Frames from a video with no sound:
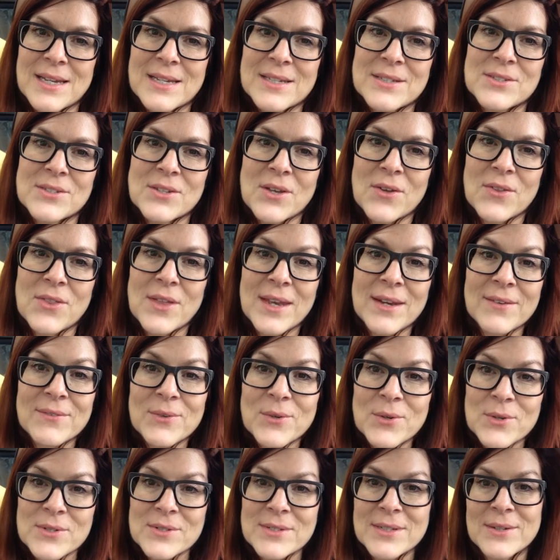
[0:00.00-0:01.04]
So then, of
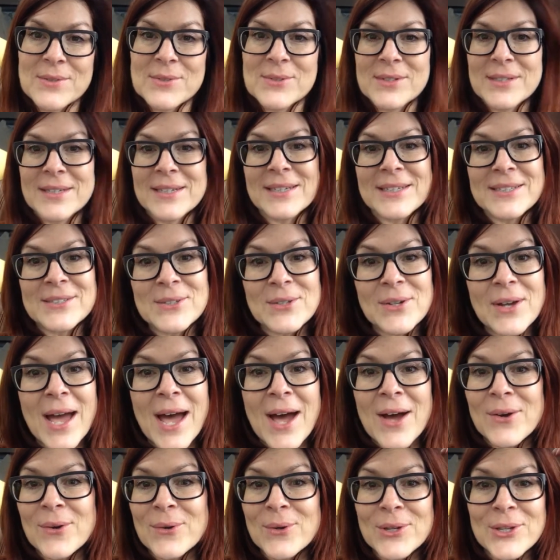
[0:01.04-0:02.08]
course, I was like, so
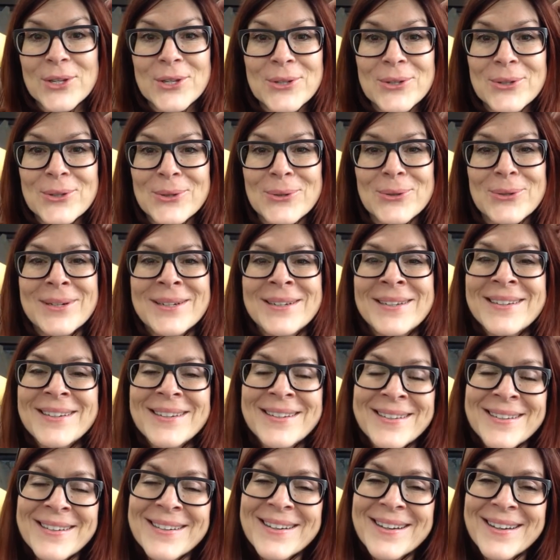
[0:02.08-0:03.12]
how are you?
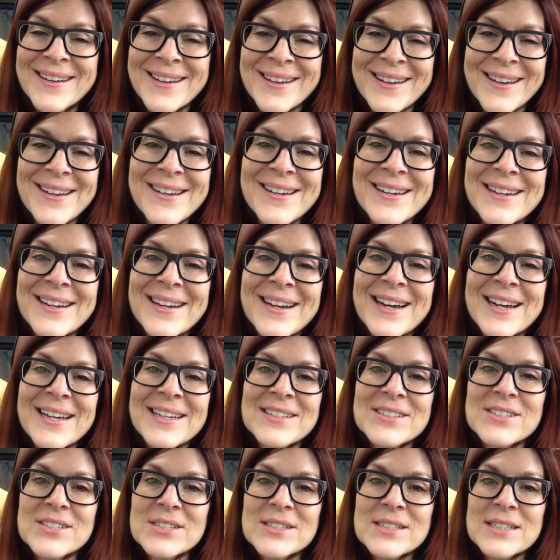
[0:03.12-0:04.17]

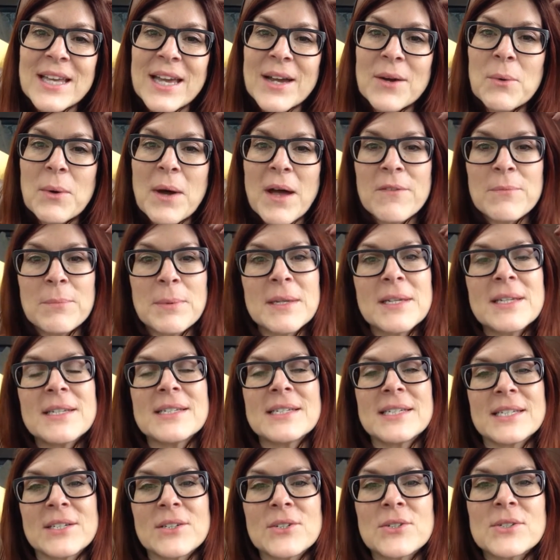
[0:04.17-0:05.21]
And she's like, well, I've been in
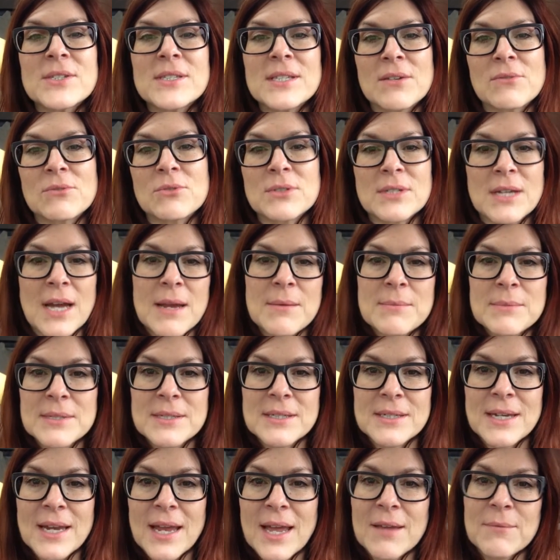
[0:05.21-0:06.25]
tears several times
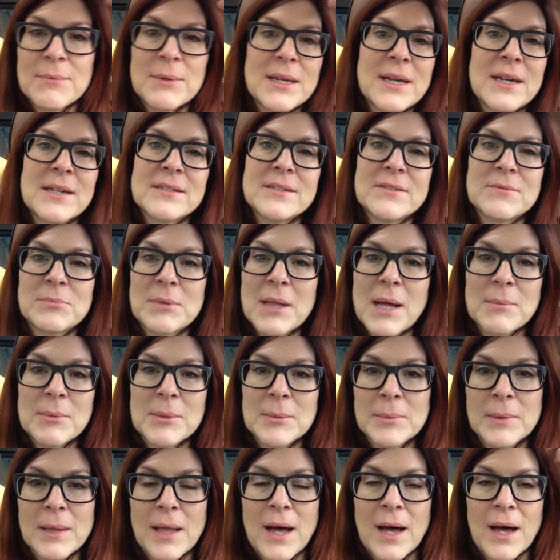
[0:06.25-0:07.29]
today because of blah, blah,
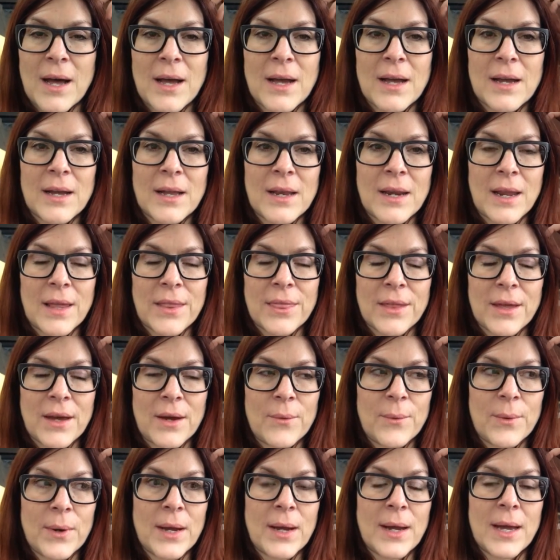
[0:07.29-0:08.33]
blah. And I
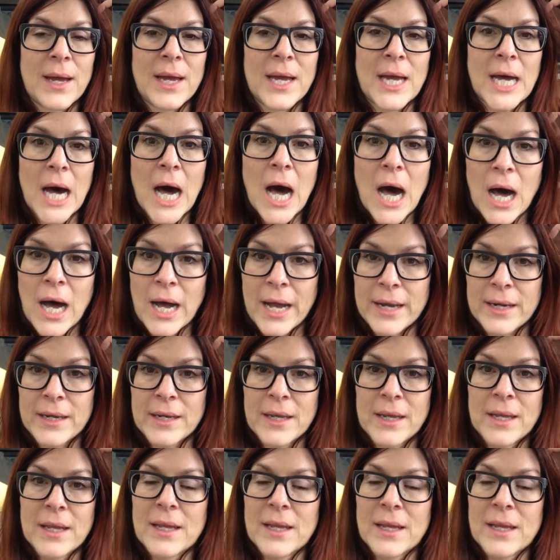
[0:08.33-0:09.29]
thought, well, God.